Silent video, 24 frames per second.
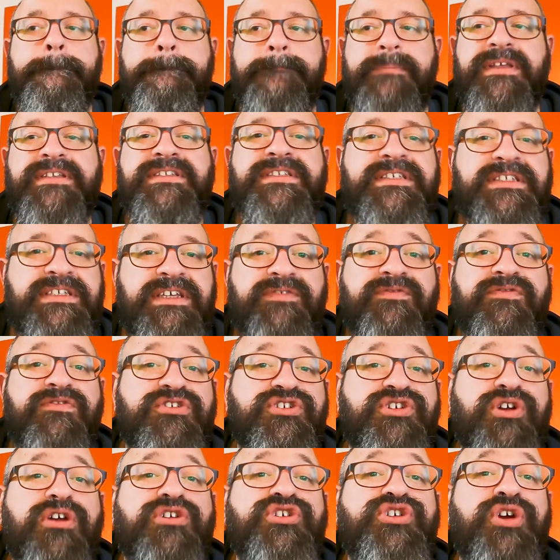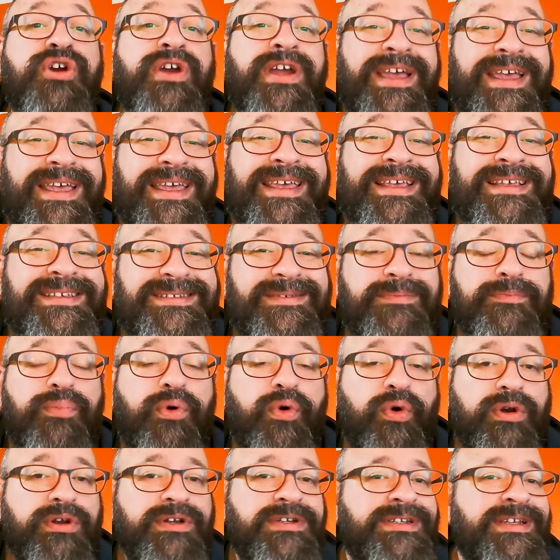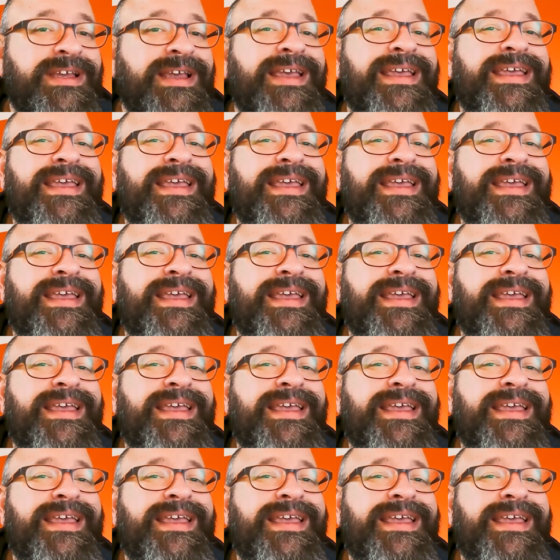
Business infrastructure is important